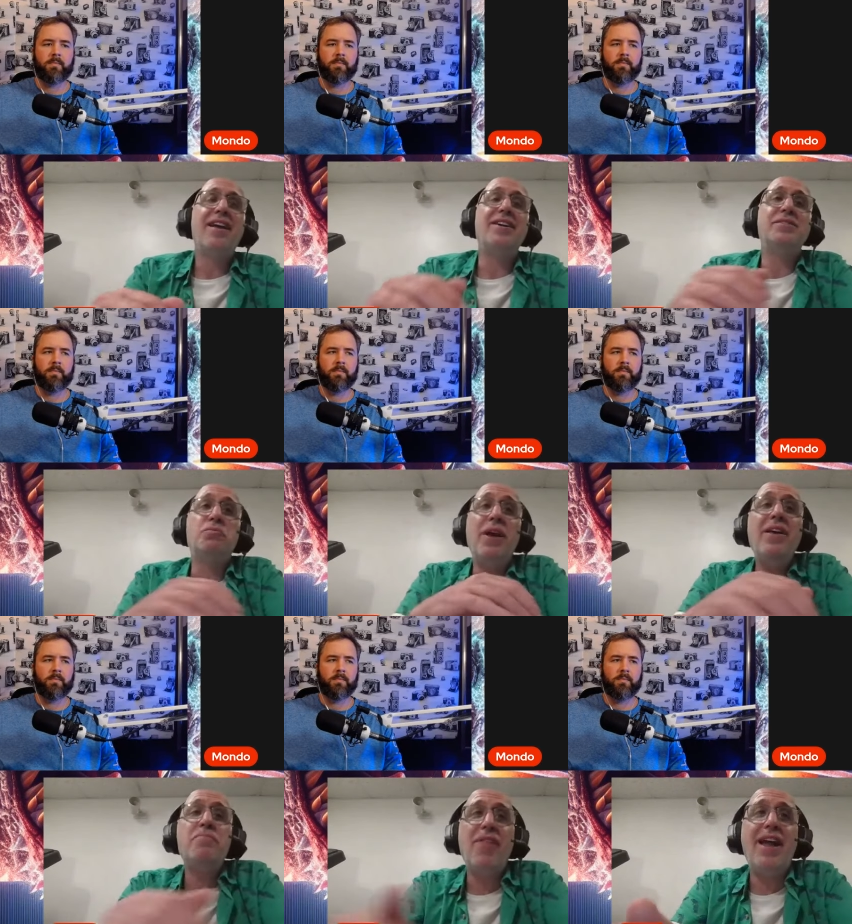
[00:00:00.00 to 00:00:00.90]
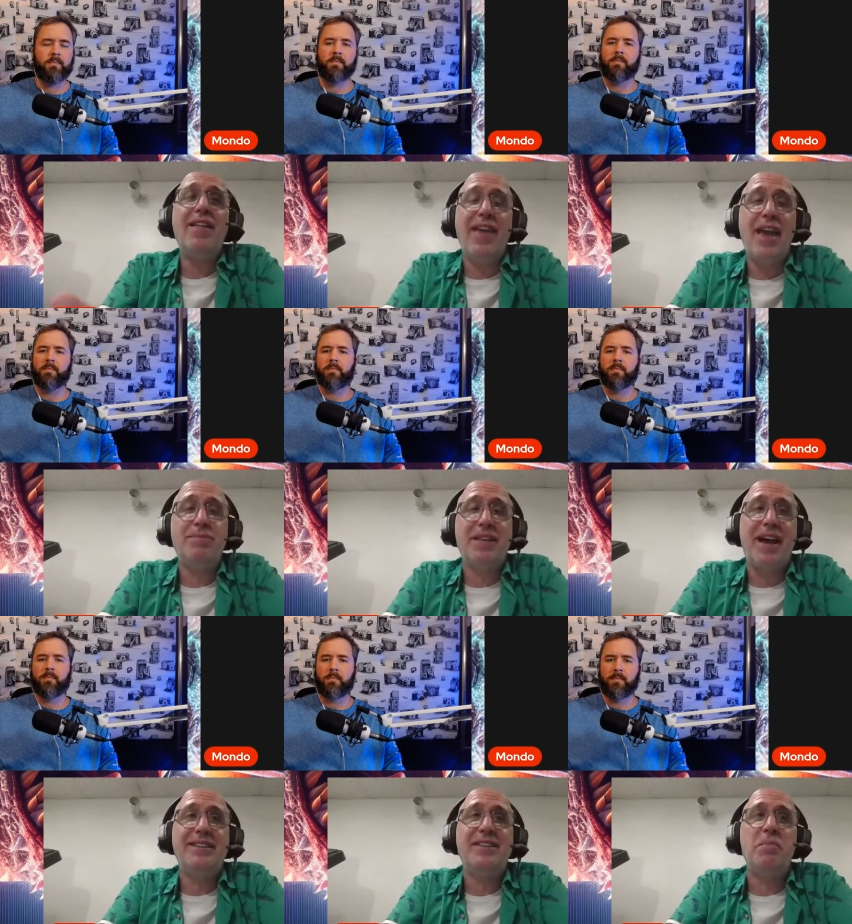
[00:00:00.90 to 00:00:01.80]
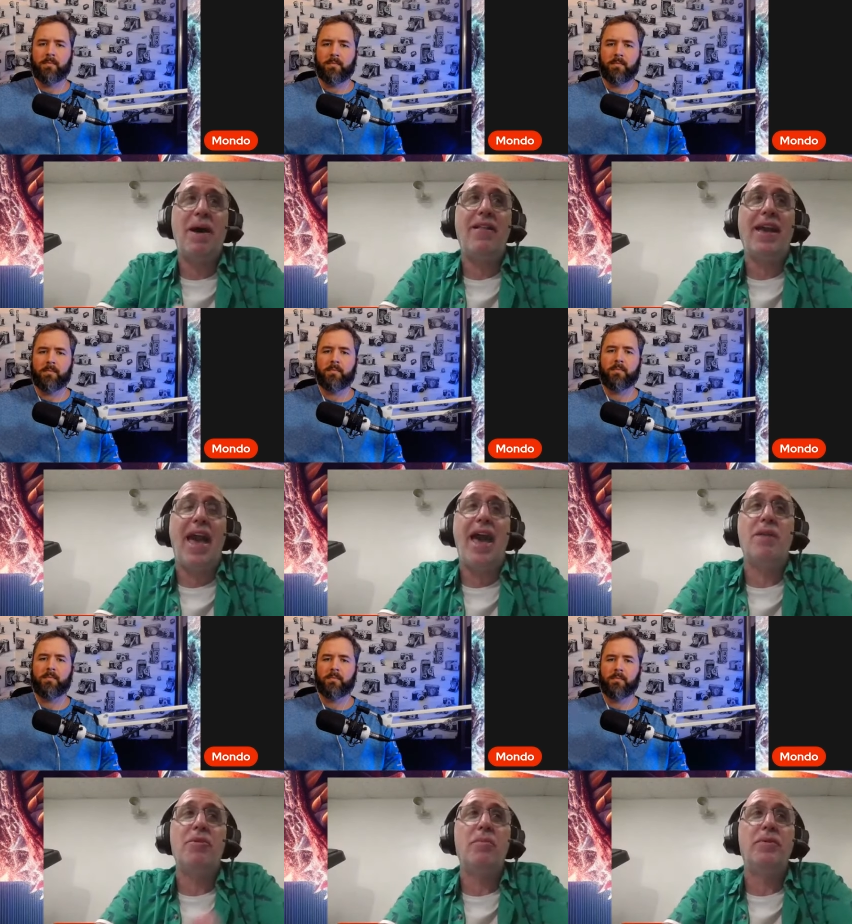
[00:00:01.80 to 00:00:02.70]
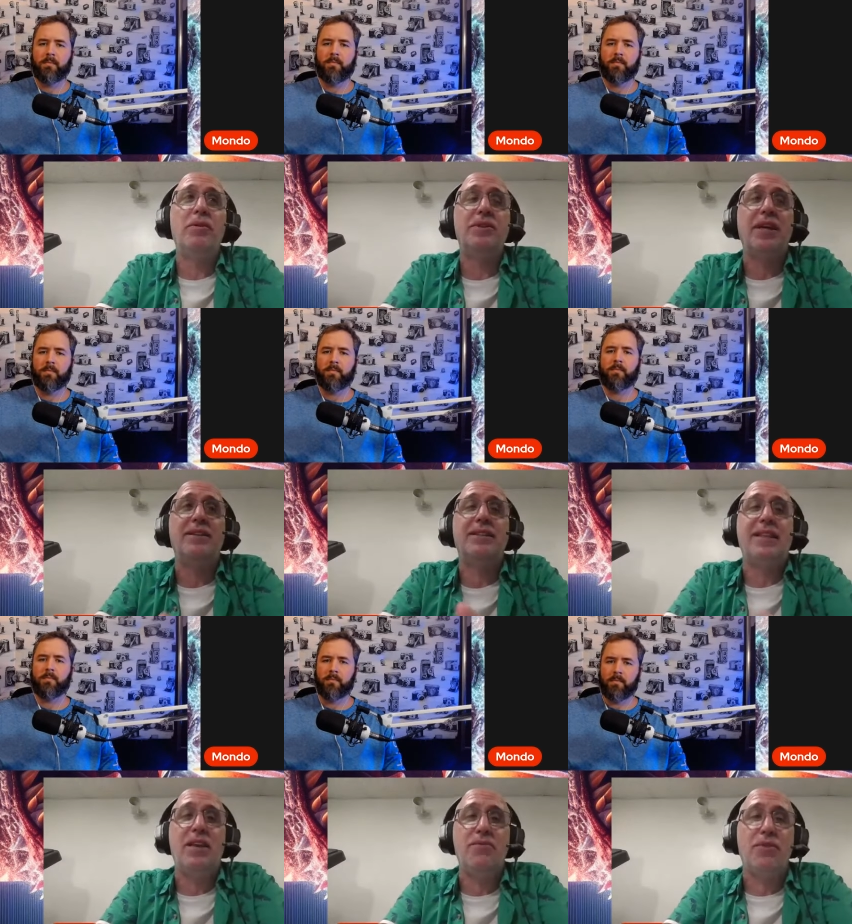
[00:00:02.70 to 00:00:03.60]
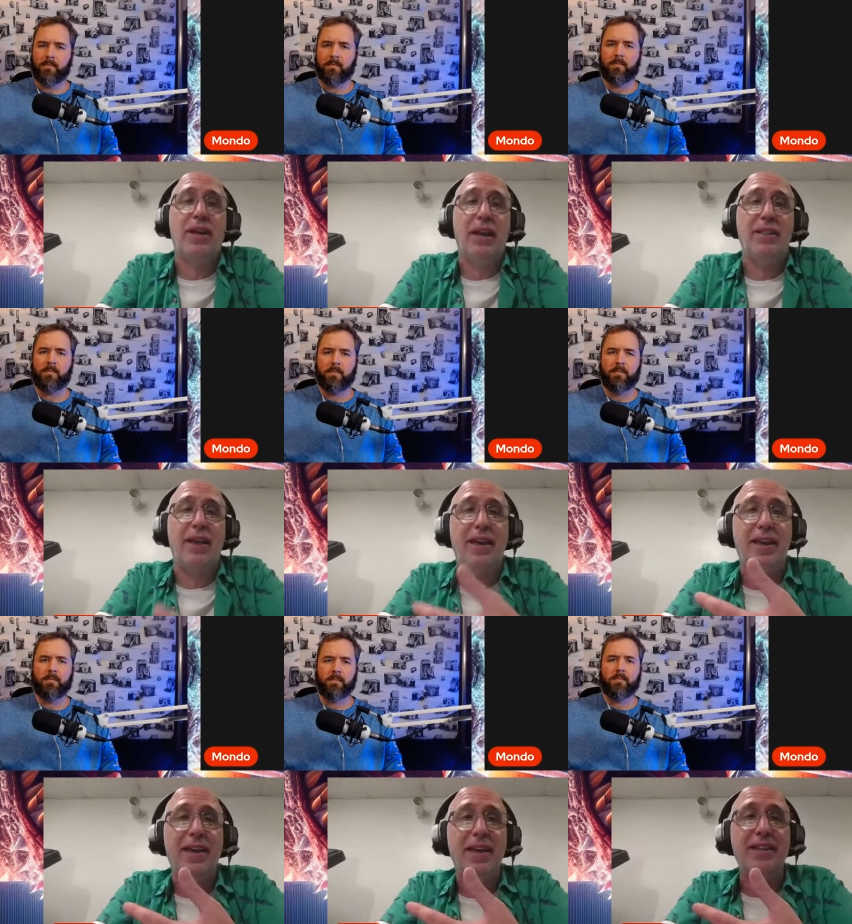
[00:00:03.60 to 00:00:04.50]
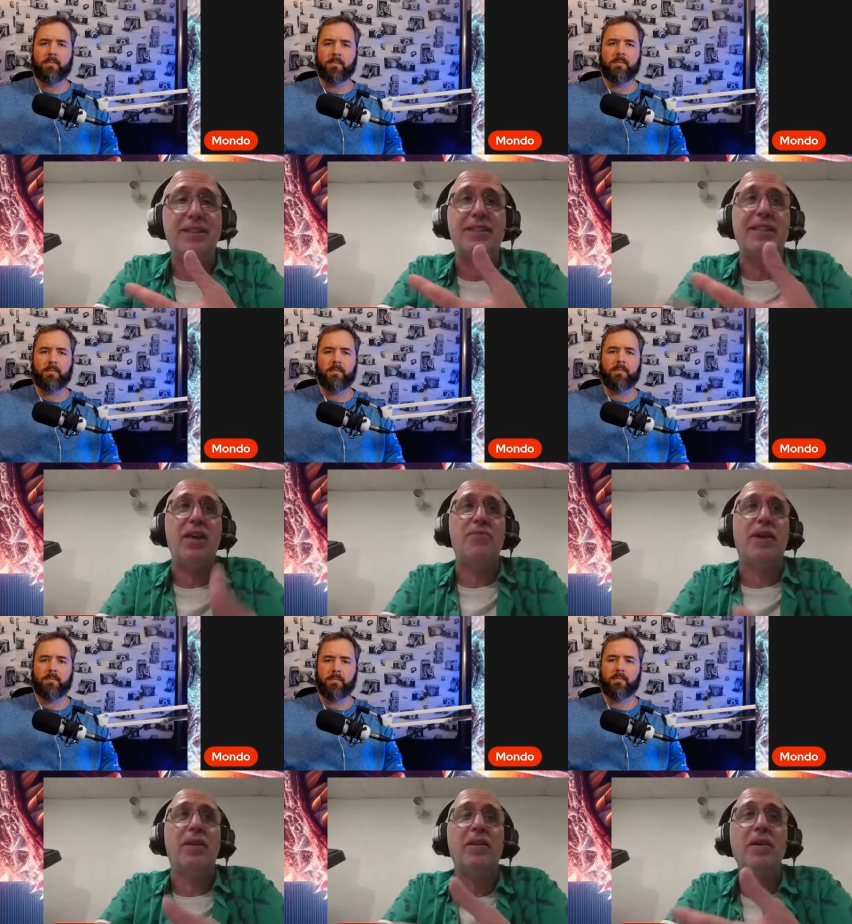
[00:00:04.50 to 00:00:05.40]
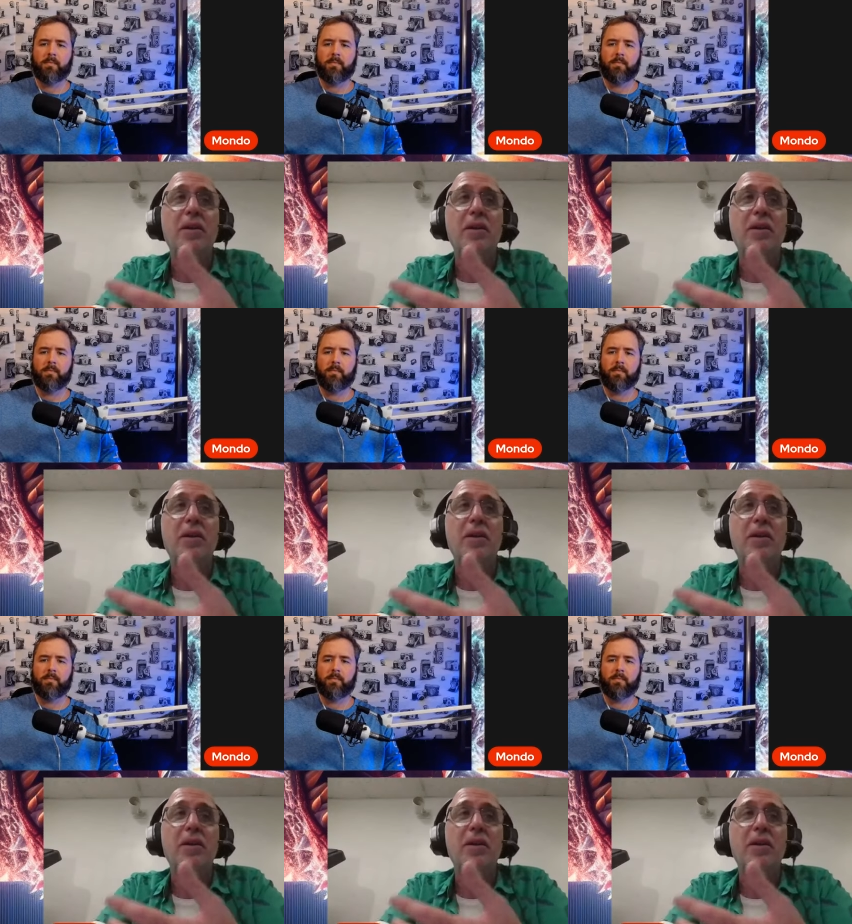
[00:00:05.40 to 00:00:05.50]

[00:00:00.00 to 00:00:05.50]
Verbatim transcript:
Speaker 1: because really Planet of the Apes, guys, is about like animal abuse and slavery and like enslaving